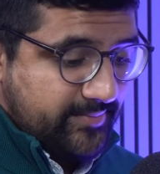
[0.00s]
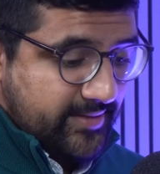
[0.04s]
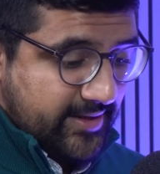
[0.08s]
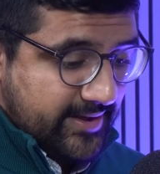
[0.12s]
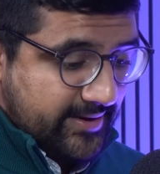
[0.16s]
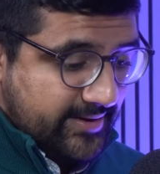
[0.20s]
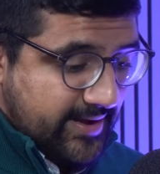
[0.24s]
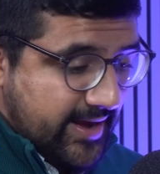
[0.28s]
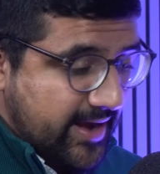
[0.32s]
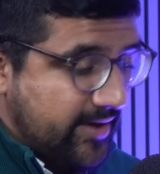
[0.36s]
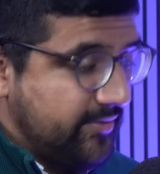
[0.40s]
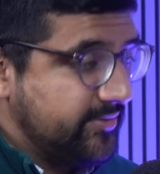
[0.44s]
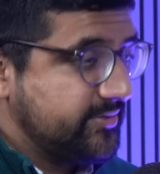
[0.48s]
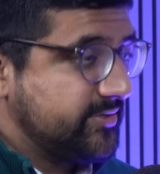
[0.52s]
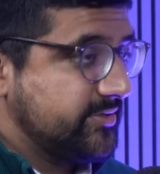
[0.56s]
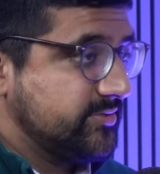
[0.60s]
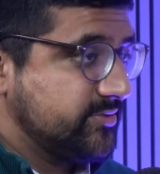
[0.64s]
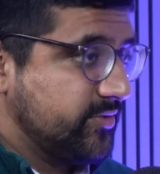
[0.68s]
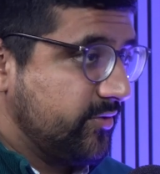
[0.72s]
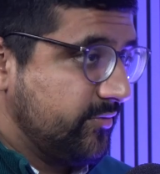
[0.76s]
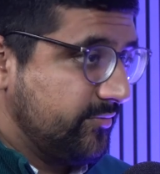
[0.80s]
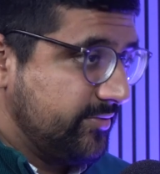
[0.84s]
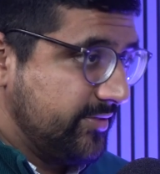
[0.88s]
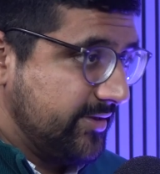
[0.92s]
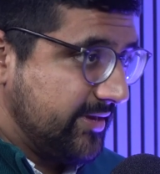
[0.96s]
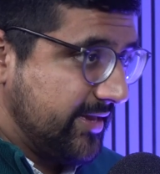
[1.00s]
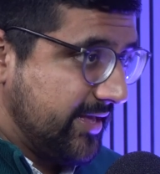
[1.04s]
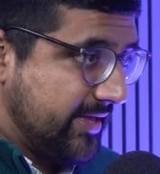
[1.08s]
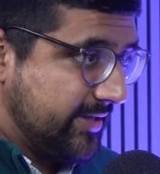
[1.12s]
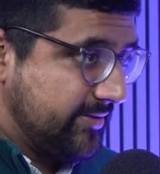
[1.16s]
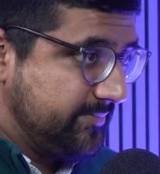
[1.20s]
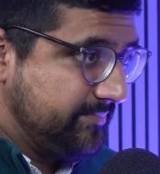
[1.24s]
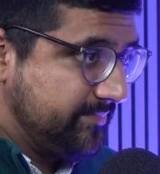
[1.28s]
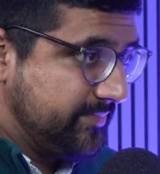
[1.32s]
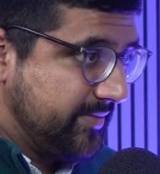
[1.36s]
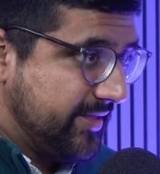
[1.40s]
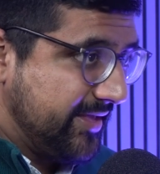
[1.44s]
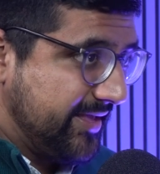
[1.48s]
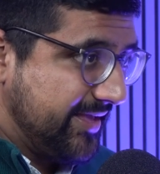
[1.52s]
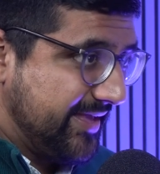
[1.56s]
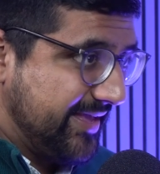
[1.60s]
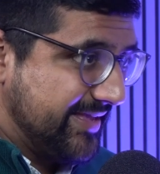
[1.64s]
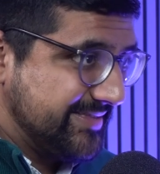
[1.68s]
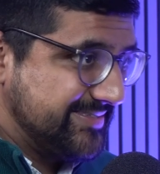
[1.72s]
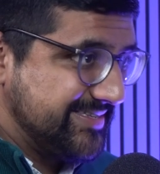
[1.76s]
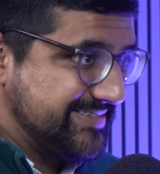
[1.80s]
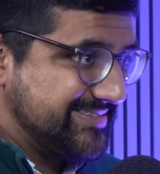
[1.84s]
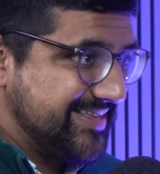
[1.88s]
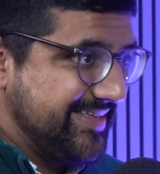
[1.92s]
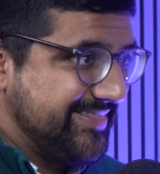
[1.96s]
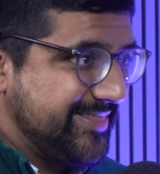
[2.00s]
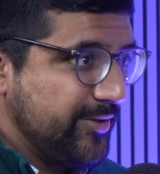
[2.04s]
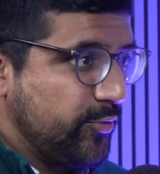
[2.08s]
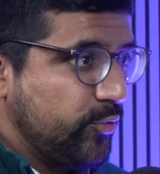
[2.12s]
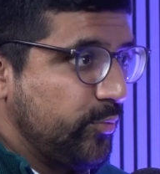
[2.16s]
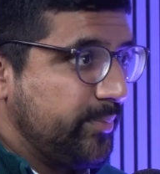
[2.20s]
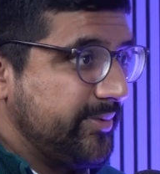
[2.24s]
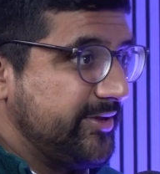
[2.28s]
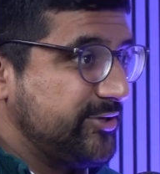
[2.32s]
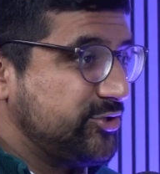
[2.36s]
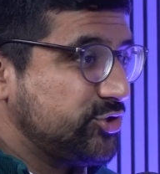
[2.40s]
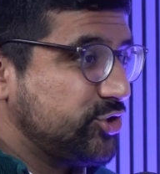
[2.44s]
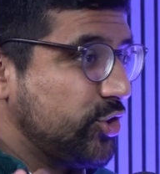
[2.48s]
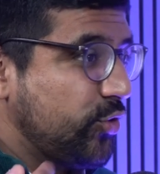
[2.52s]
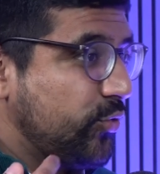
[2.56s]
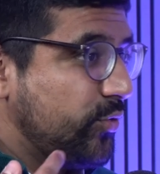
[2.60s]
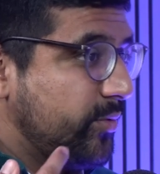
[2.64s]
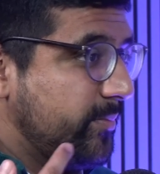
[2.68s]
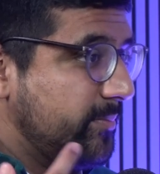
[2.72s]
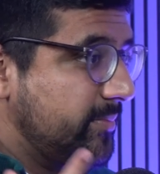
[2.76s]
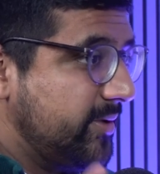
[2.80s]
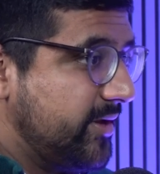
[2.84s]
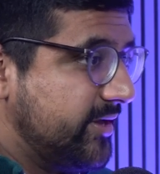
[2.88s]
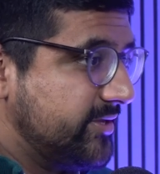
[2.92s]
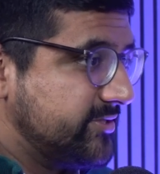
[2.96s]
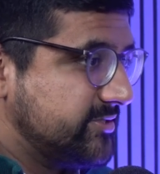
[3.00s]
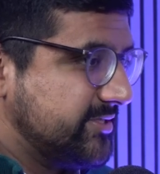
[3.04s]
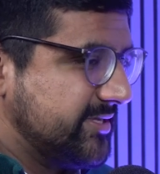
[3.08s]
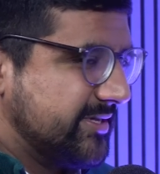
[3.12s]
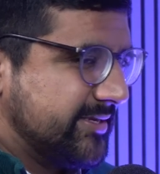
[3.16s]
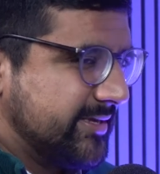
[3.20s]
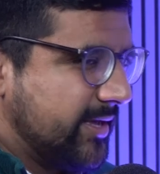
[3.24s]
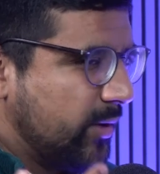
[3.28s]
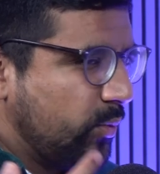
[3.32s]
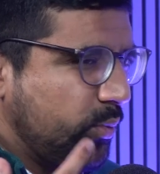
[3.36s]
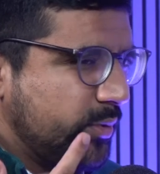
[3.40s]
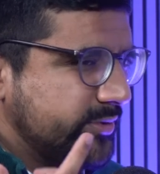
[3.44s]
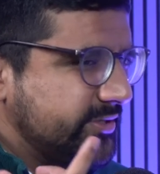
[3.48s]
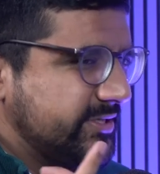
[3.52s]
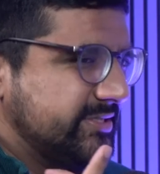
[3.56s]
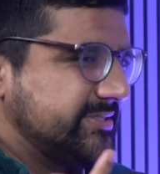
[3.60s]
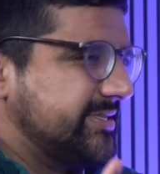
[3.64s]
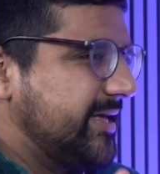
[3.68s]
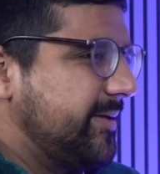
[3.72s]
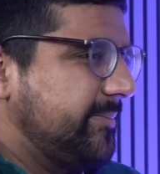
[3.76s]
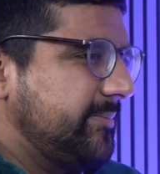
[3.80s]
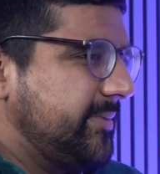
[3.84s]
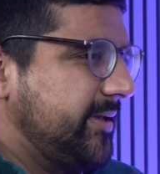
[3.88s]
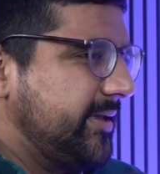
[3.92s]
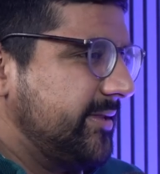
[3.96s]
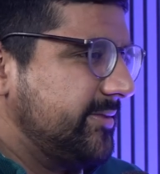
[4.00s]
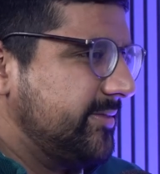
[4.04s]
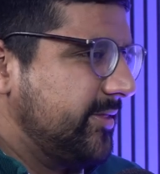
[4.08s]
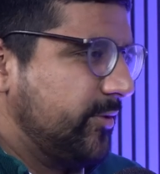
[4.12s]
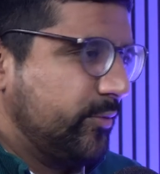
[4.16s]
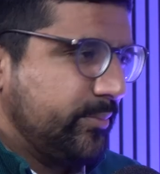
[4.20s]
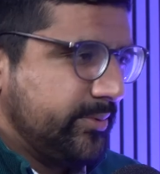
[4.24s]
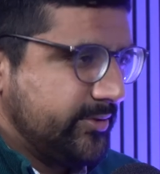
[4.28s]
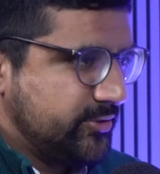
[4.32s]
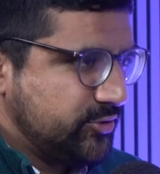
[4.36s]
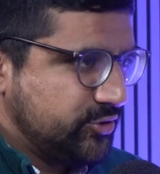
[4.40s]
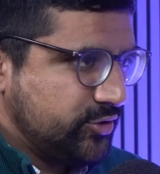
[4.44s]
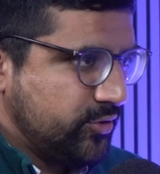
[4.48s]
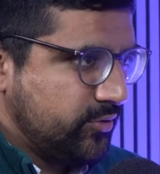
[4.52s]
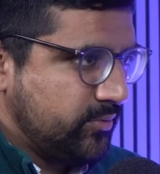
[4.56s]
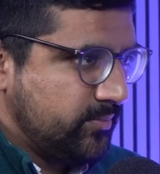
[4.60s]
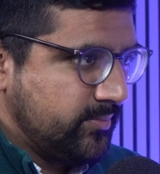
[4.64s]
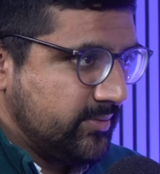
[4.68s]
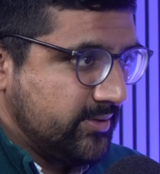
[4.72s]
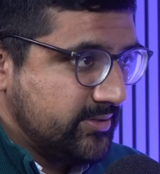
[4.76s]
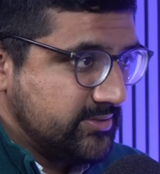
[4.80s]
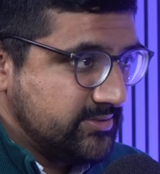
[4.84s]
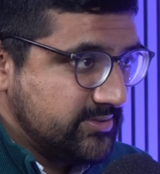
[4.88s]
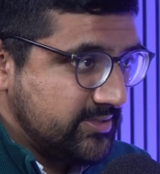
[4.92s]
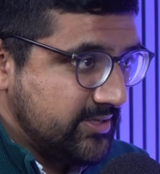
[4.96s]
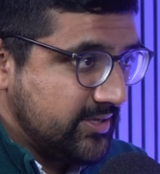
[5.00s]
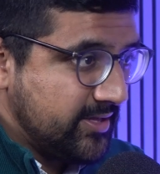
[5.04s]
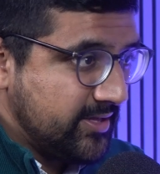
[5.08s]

the inheritors of the land. It says that they will be shown mercy. Now, what does that mean? They'll be shown mercy.